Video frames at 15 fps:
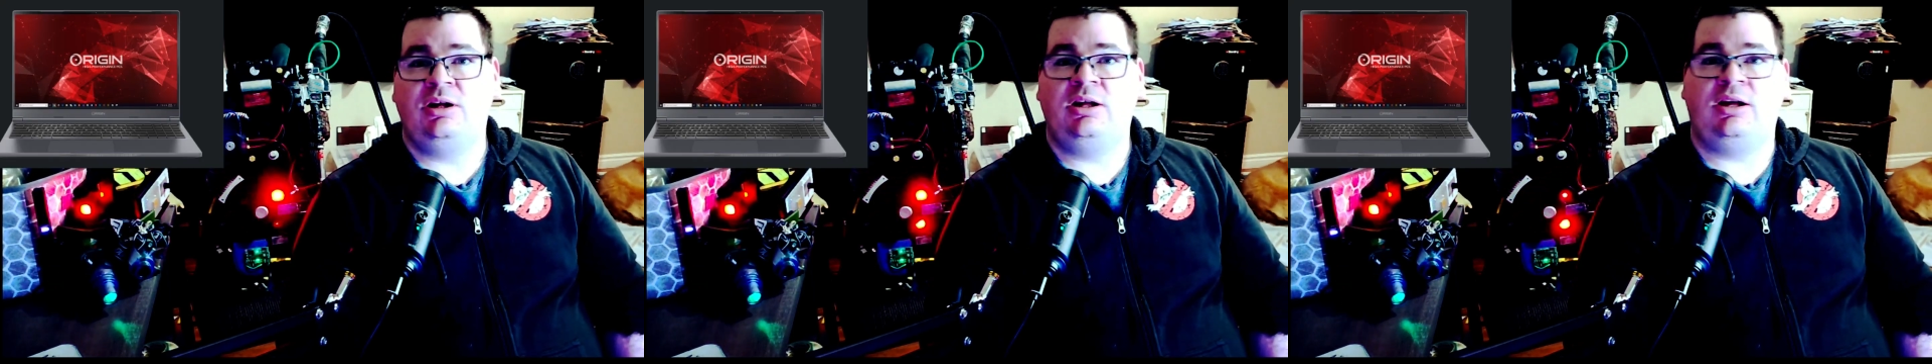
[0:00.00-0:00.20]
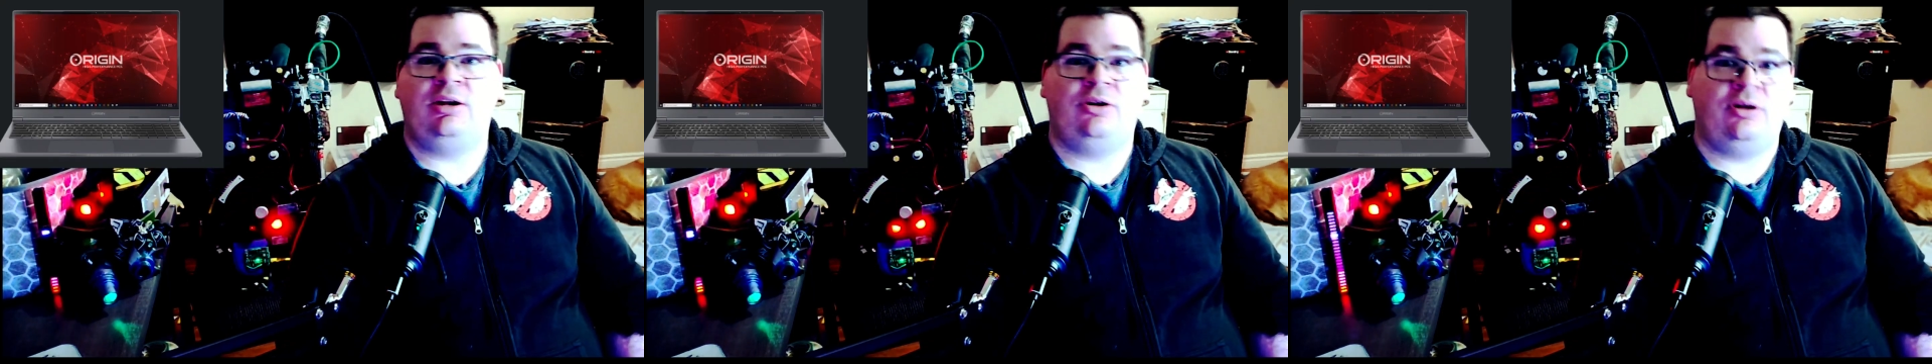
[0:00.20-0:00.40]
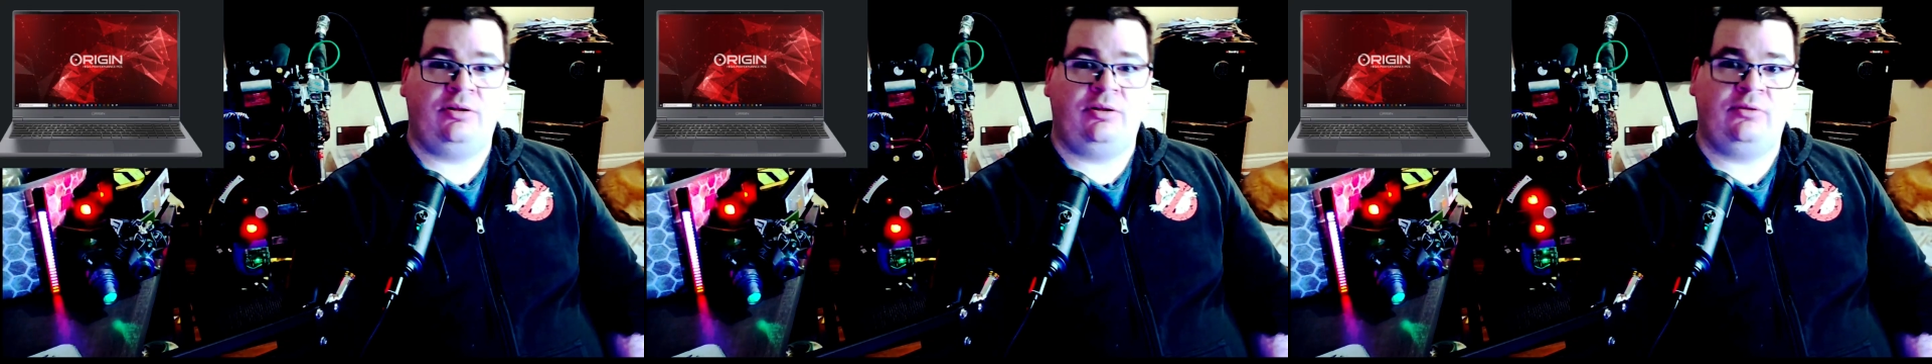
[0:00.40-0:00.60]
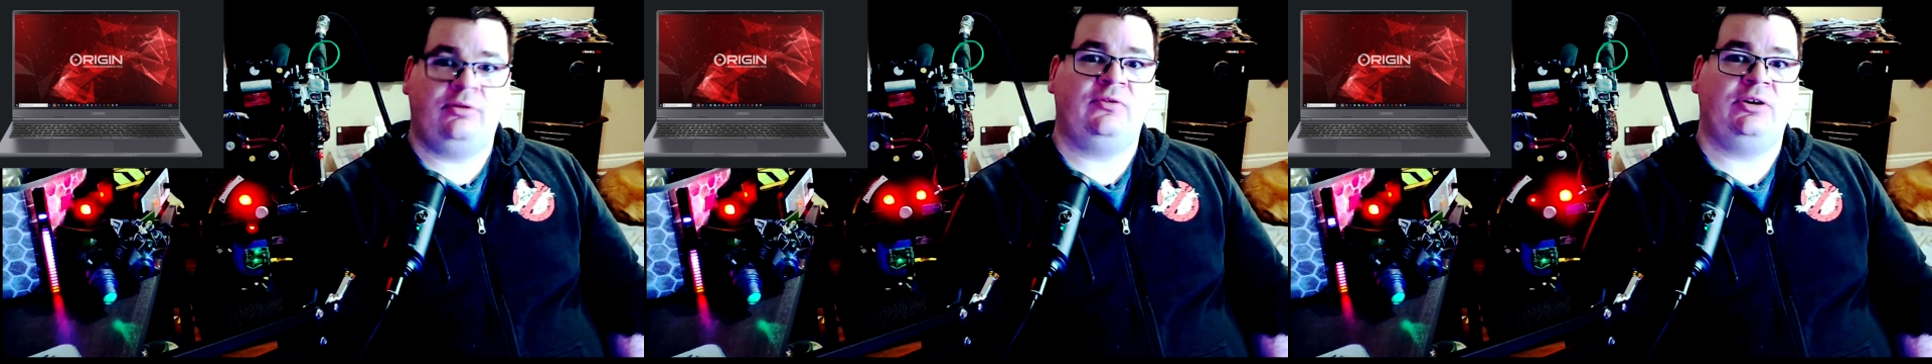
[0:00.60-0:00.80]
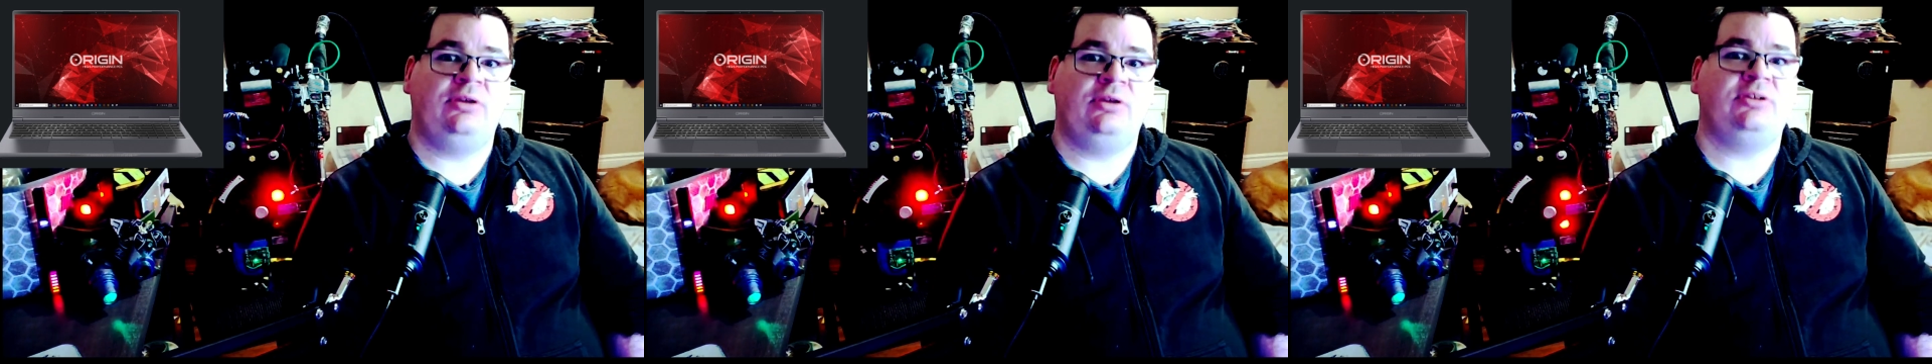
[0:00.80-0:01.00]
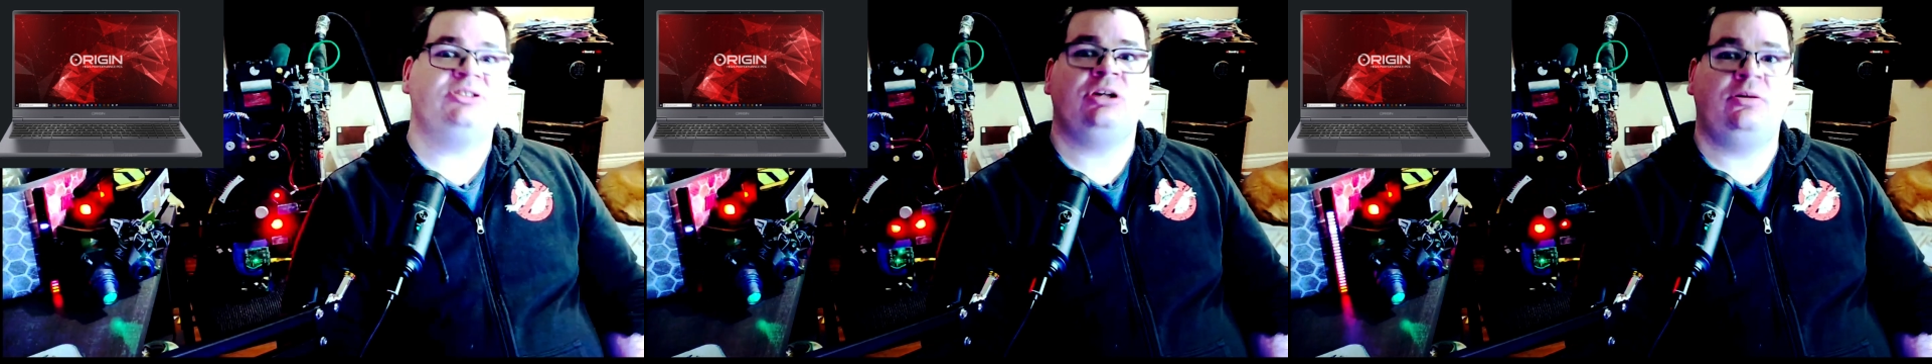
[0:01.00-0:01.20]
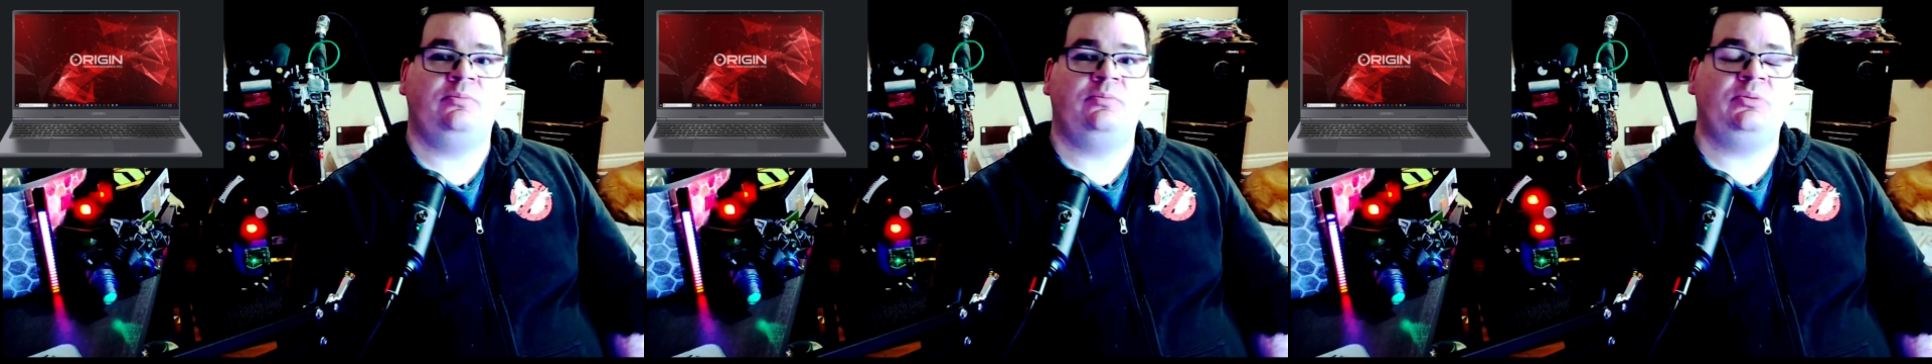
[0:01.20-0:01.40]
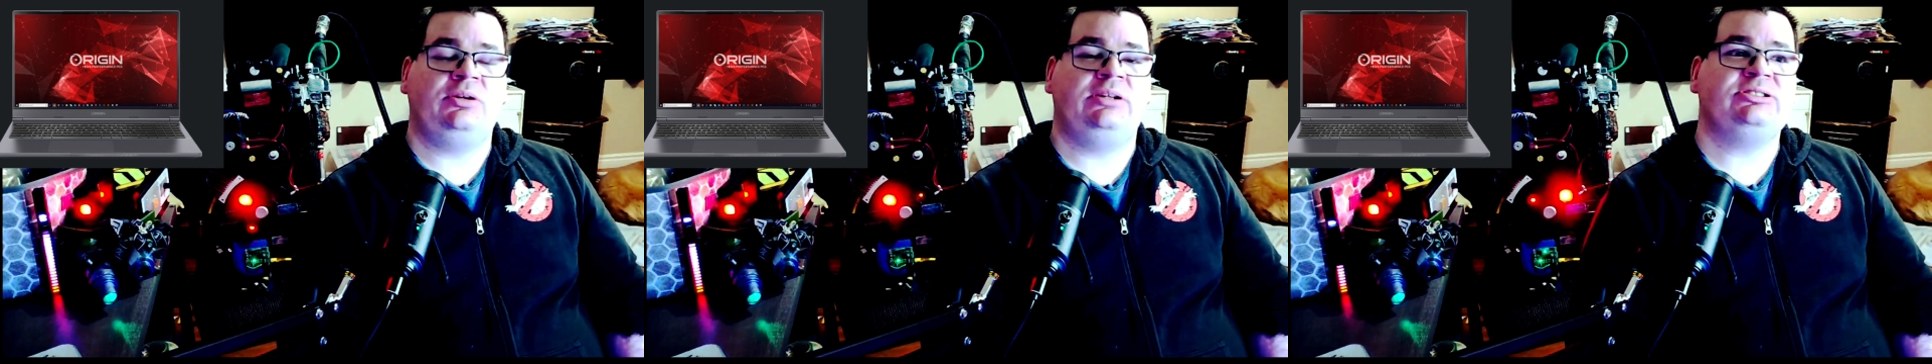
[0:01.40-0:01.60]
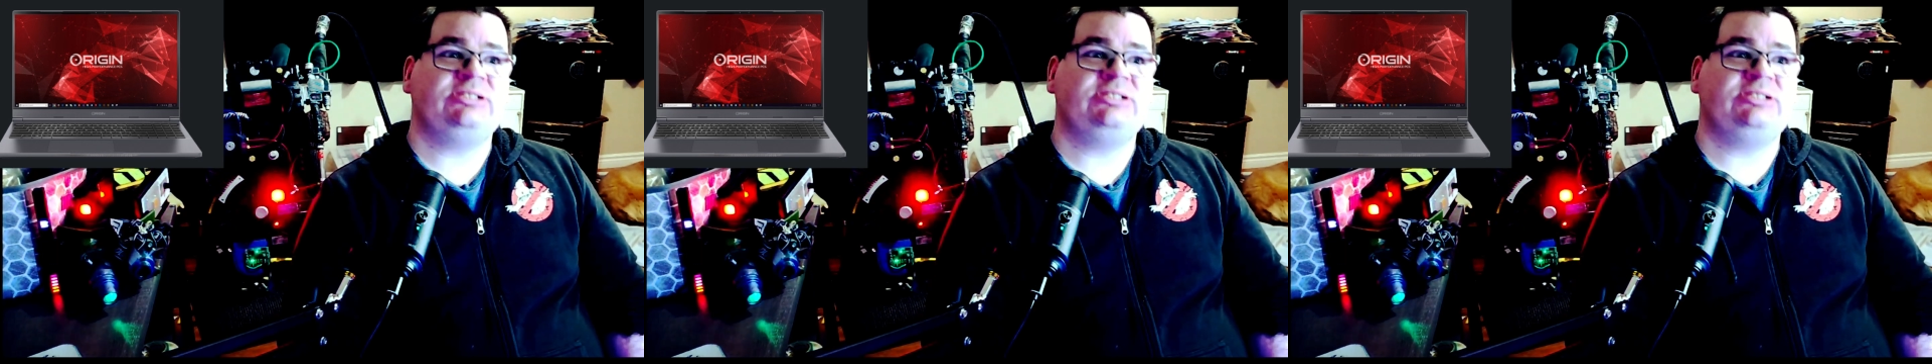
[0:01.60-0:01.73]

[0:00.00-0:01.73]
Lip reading: and other various companies